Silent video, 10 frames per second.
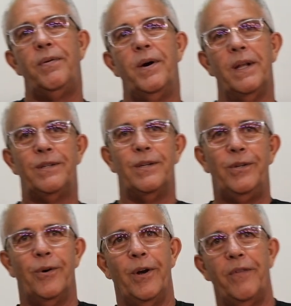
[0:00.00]
well, it's a
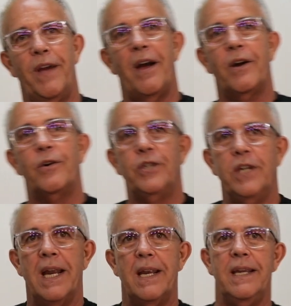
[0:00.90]
joy of our
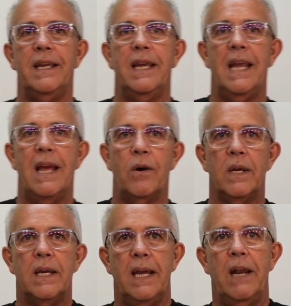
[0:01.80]
Christianity in our
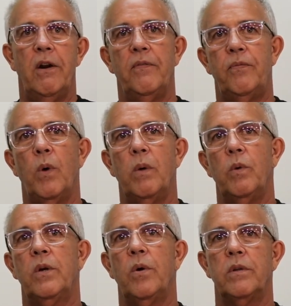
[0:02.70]
area of what
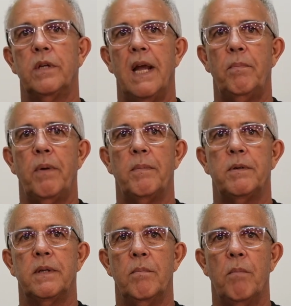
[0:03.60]
we call today,
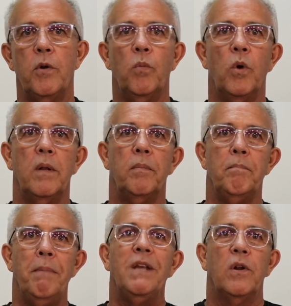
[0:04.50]
perhaps in a modern world,
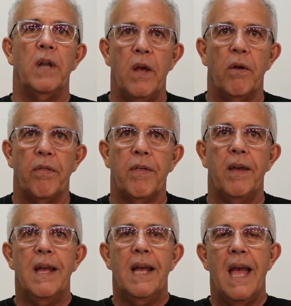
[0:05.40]
mental health,
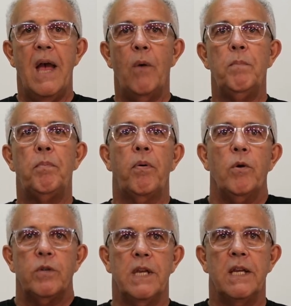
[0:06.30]
how we
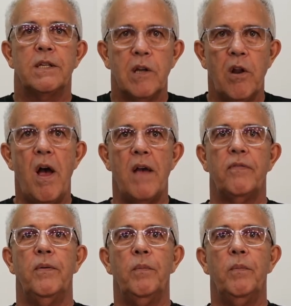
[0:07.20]
process life.